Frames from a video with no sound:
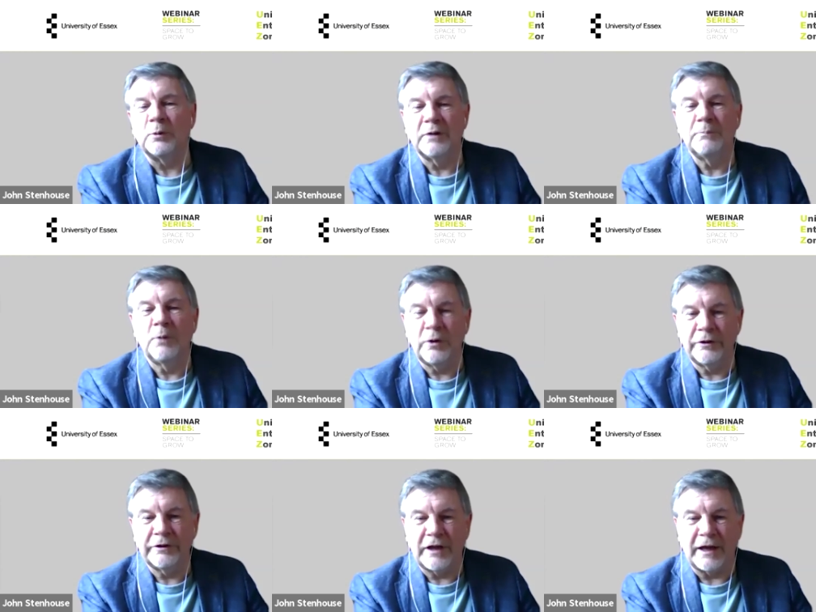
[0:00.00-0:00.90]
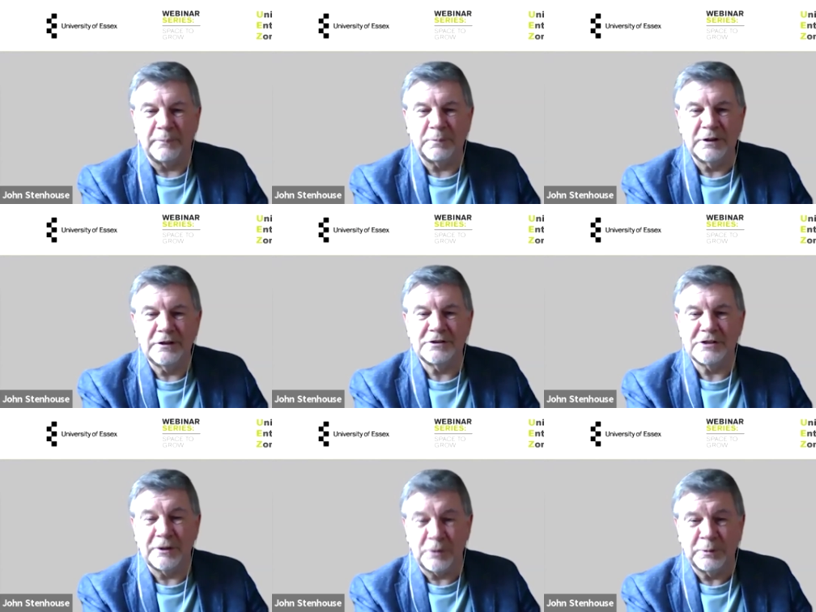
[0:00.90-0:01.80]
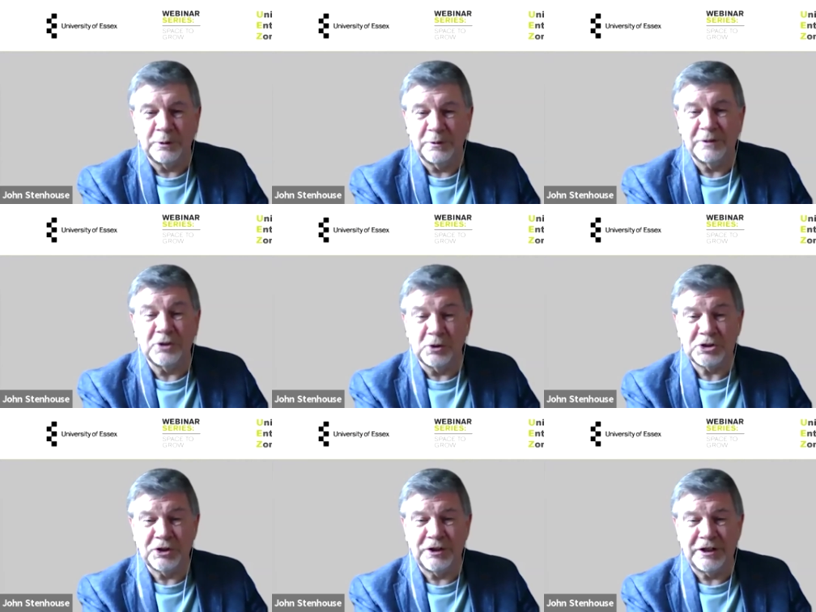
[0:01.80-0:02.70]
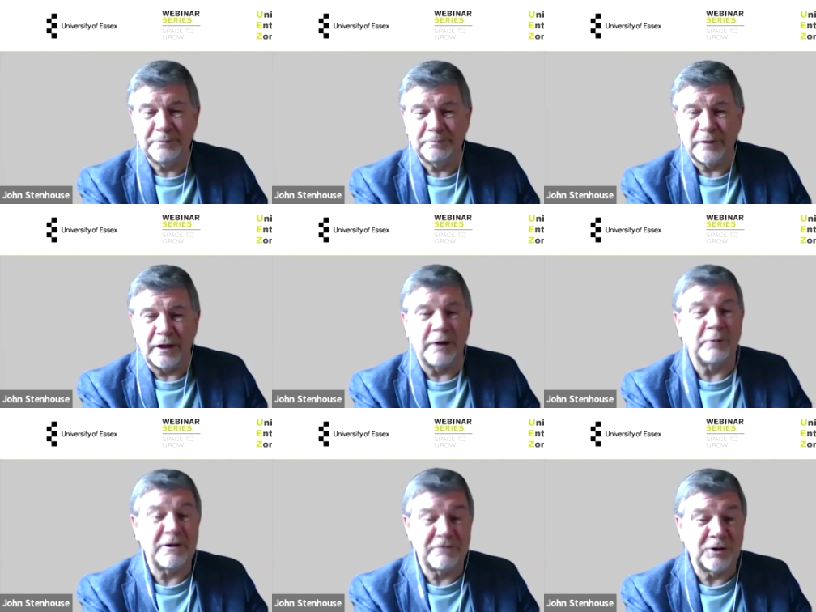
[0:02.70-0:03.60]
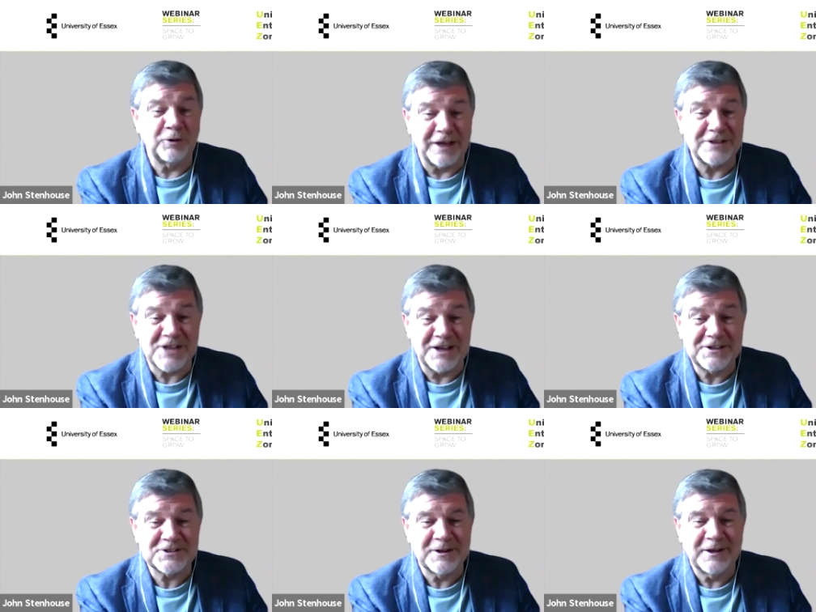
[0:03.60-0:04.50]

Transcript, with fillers: we're more than happy to help you with your journey, however long that takes.